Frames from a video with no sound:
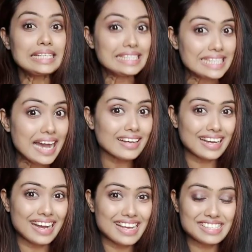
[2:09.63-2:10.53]
Yeah
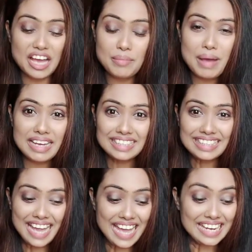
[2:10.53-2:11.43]
guys, I'm back
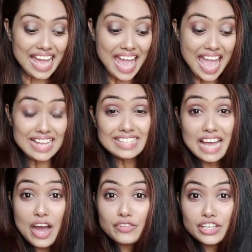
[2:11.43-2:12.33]
again, and
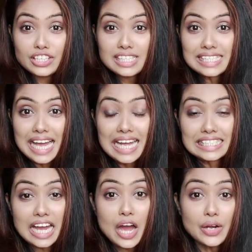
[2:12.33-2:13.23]
now we're gonna
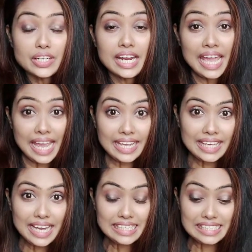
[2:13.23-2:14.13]
start our hair
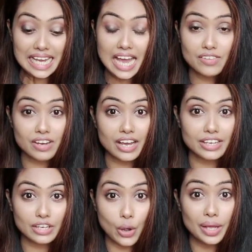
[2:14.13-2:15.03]
care
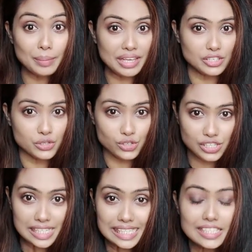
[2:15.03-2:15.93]
DIY oil based
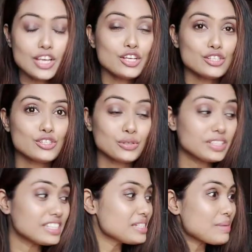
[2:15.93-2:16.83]
routine. So
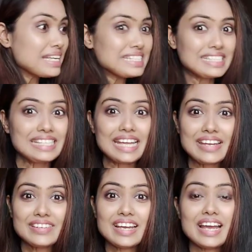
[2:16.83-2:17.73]
this is my sitting
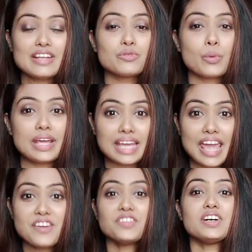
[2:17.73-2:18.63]
area, and
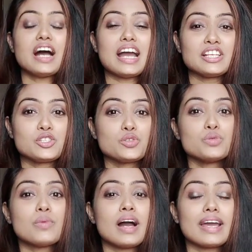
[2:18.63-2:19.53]
whenever I
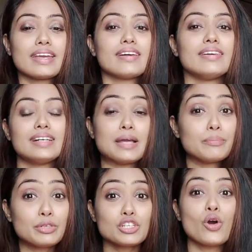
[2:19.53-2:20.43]
do my I
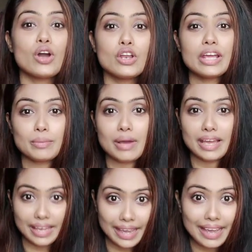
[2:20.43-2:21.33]
put oil in
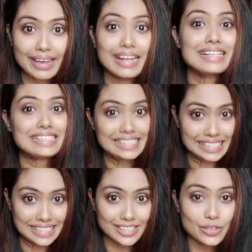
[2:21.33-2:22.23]
my hair, I
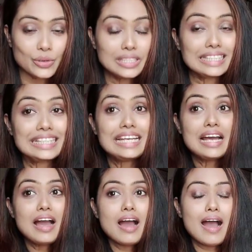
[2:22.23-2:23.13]
sit here only,
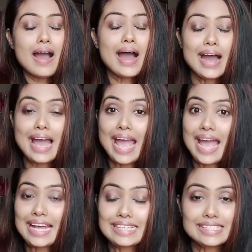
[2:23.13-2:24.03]

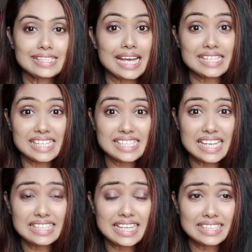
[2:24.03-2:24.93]
and as I
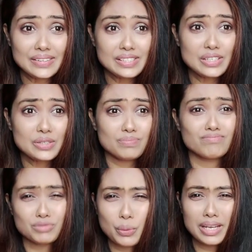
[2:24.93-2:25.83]
said that there is a
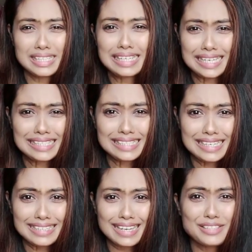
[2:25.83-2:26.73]
quite less
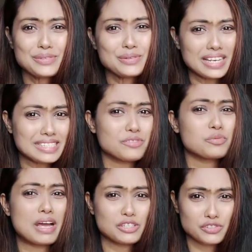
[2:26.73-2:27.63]
sunlight, so you guys have
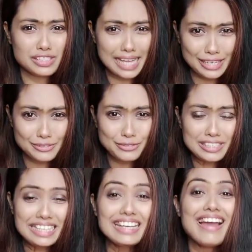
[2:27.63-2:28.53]
to manage with that
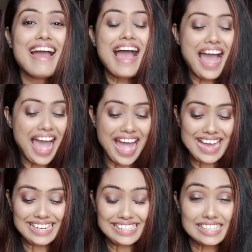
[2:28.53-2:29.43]
only.
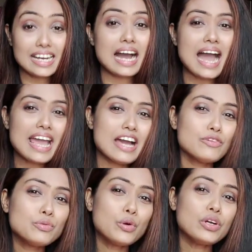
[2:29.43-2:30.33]
And I
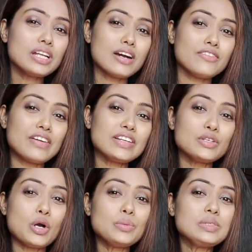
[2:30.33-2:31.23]
have worn a very
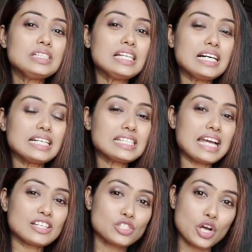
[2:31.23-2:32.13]
normal
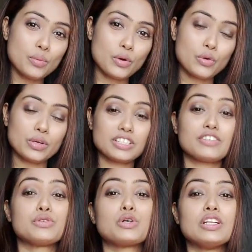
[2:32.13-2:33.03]
tank top, or
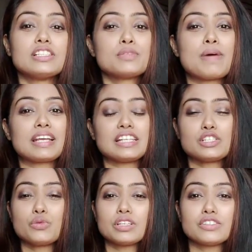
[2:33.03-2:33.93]
whatever you call it,
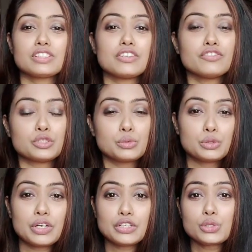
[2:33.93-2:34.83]
spaghetti, whatever
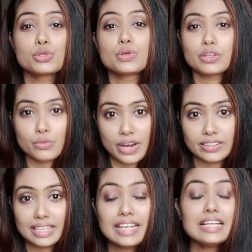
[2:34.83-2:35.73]
comfortable you are into, you can
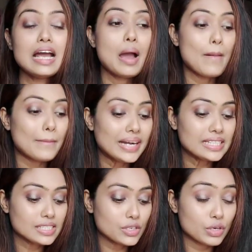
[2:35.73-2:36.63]
wear that.
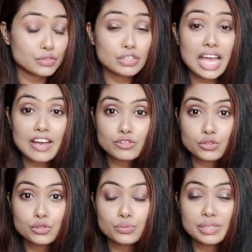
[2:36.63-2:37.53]
But what we have
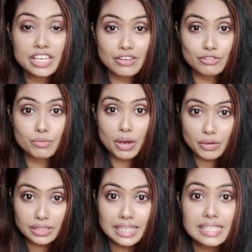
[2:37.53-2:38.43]
to be careful
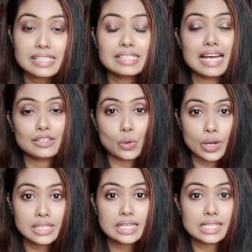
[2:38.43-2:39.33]
about is that
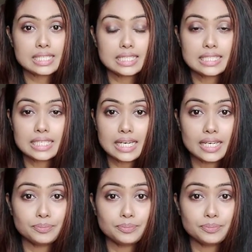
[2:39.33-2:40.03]
oil doesn't